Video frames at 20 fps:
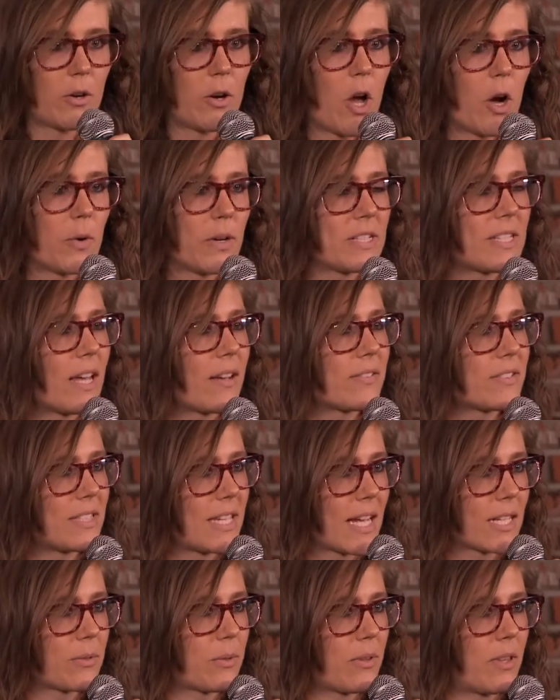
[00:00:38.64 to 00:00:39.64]
always have
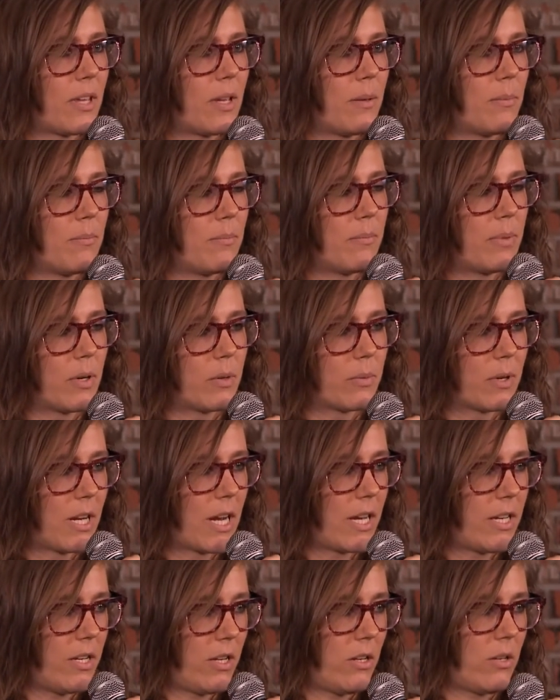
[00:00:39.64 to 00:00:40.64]
sex with him, but when
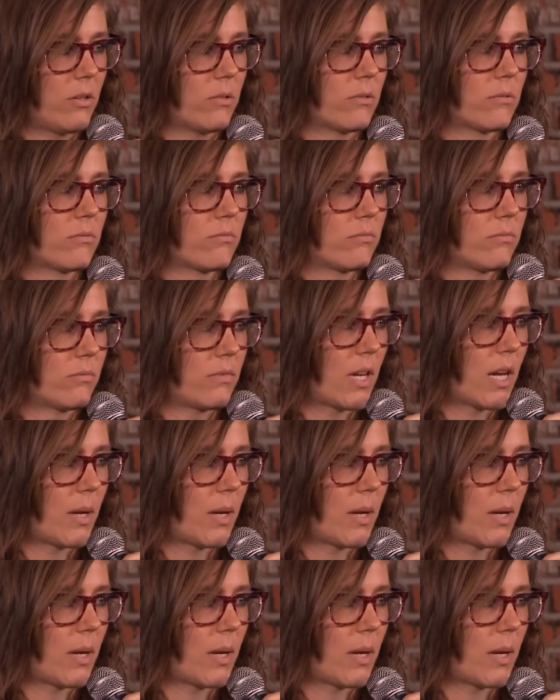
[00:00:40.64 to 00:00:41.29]
I do, I